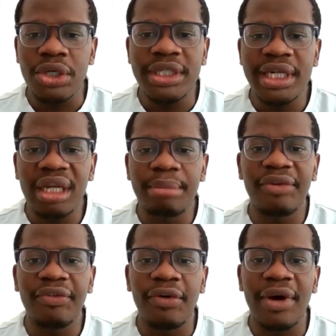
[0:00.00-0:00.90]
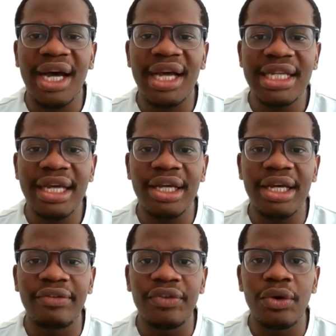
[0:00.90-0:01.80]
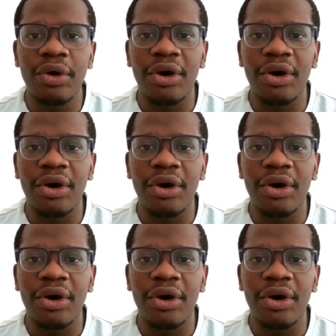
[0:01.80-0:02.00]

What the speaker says: certainly, before I take a view